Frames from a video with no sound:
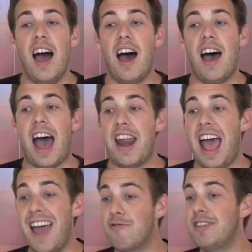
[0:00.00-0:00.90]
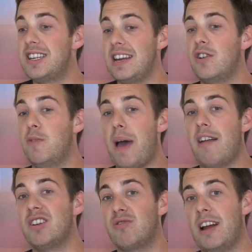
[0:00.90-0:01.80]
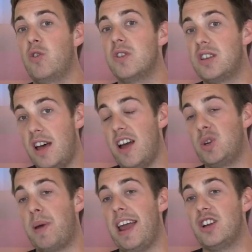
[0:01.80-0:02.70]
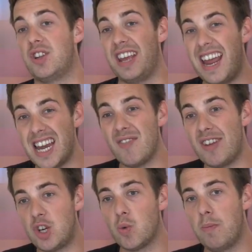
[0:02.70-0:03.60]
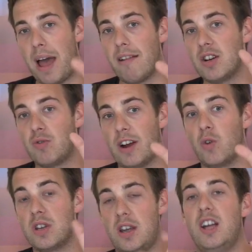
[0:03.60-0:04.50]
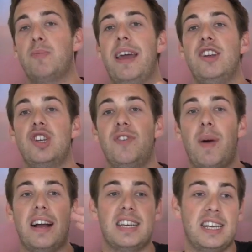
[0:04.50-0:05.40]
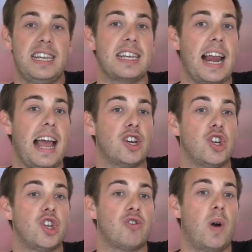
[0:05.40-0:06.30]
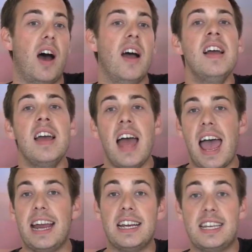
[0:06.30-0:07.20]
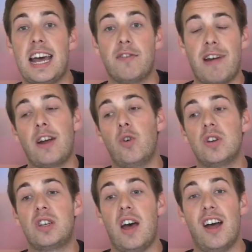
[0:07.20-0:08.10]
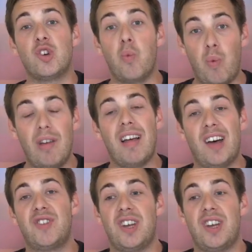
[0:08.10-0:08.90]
And every single parish record search page, the individual parish record search pages, if you access these collections through our A to Z of record search, will have